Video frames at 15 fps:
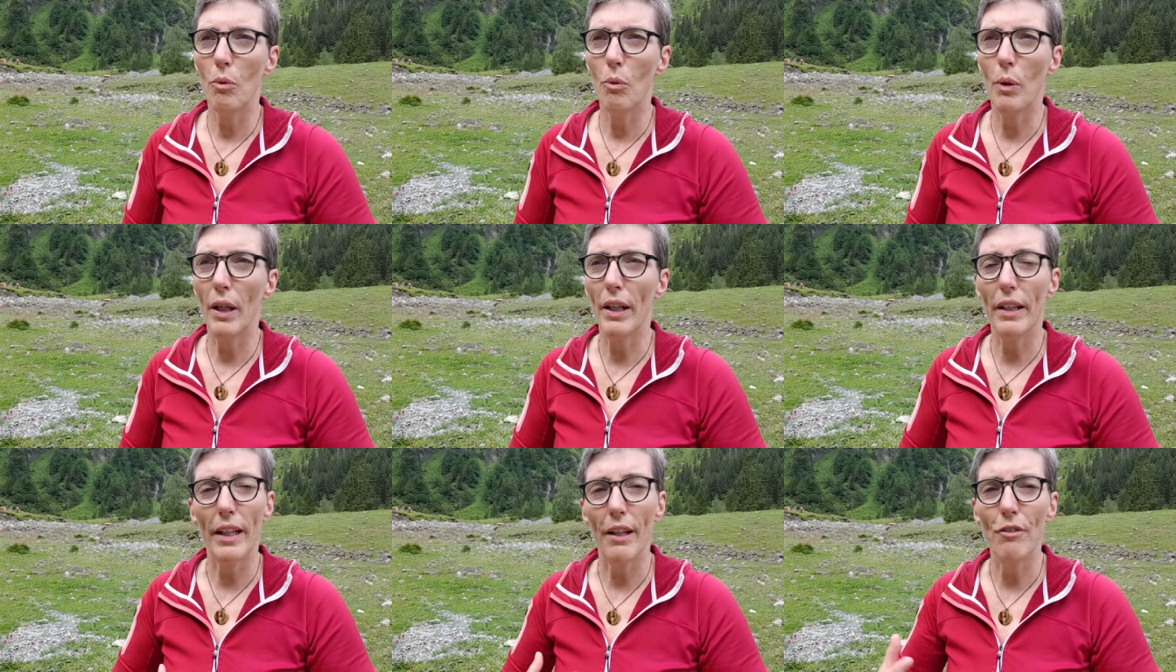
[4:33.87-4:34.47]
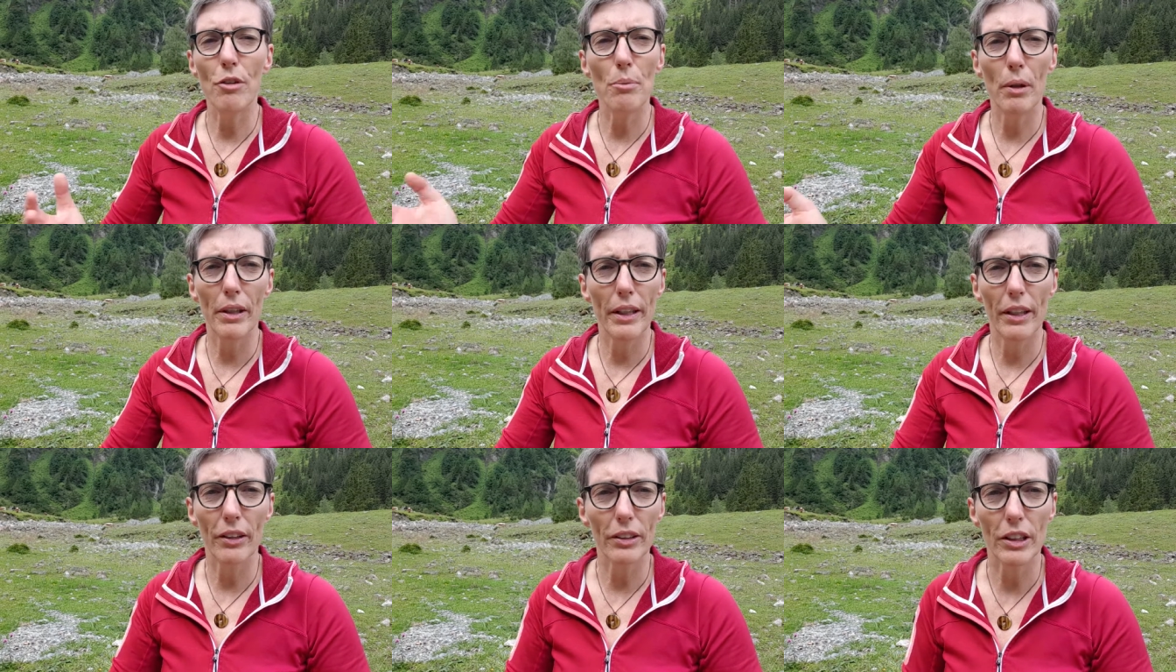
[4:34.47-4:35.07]
when
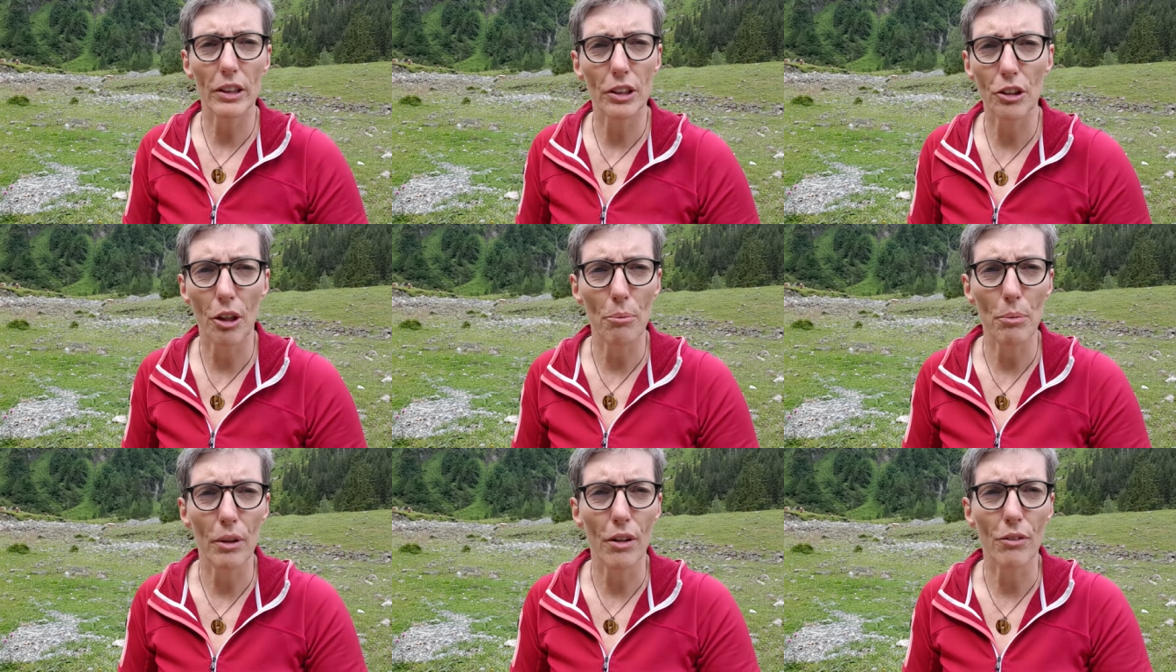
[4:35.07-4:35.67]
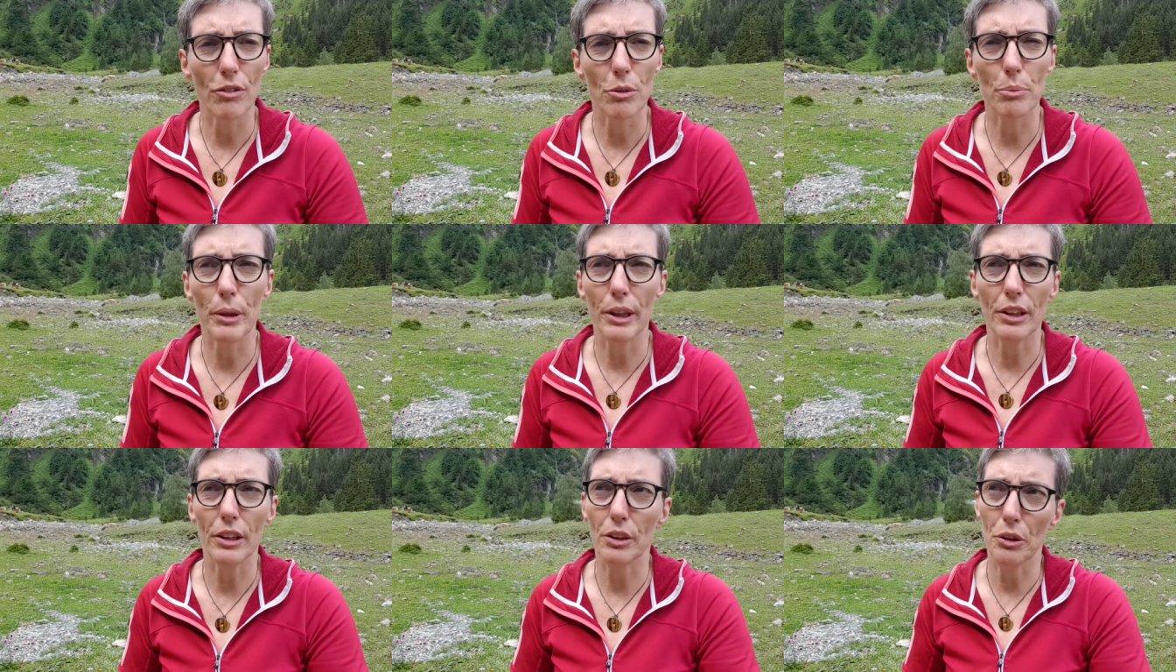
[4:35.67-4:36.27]
everybody else is jumping off the
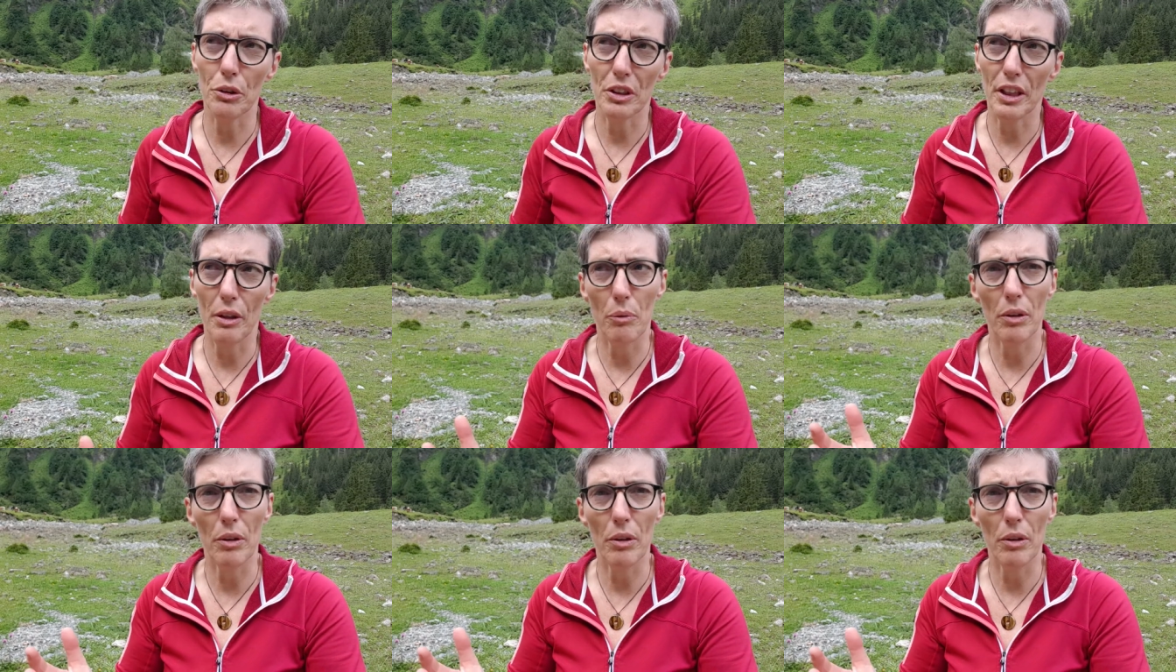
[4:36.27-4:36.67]
bridge and you say,